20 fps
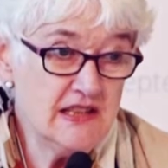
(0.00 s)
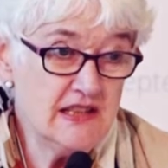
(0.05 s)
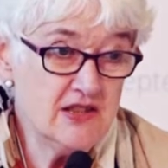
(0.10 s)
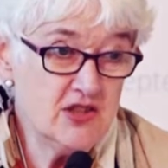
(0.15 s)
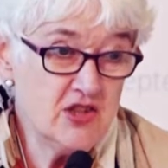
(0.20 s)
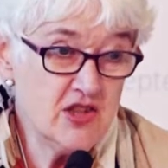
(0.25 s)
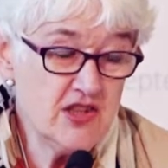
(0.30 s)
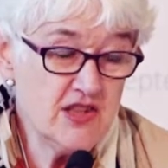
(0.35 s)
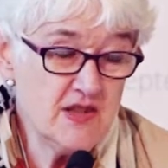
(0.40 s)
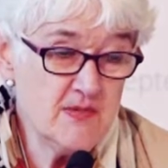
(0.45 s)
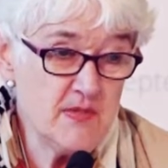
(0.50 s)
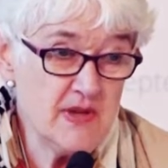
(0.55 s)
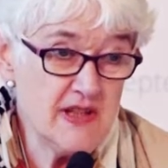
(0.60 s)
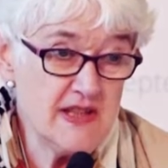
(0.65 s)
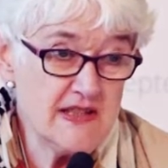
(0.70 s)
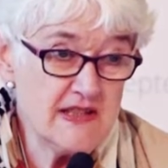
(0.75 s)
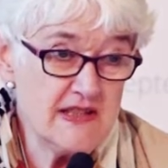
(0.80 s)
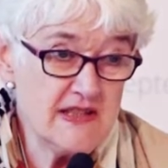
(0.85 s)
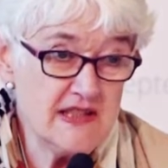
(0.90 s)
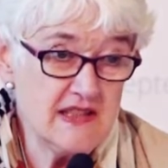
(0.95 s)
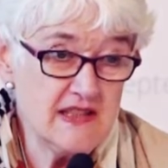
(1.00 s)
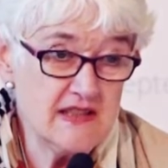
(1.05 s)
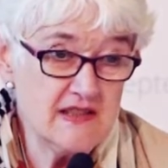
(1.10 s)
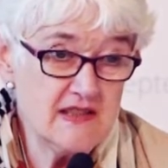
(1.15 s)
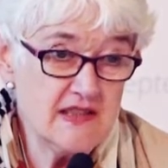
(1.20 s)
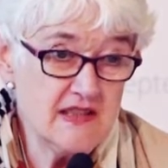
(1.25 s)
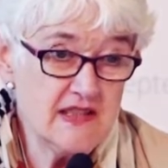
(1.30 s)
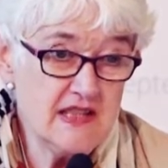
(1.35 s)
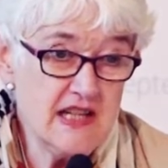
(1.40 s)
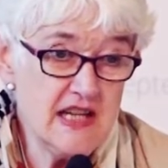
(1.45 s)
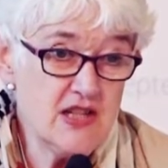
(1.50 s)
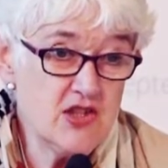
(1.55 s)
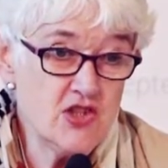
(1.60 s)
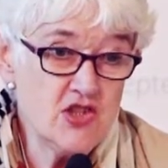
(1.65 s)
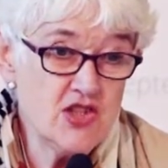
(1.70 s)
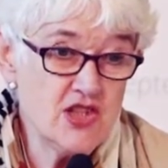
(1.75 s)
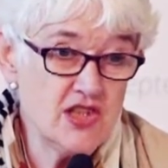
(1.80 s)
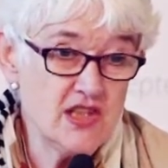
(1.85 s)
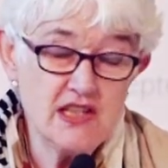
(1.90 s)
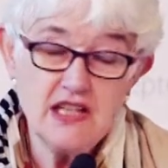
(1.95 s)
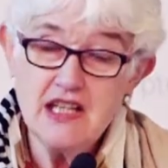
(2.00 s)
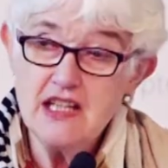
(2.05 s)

legitimizing detention?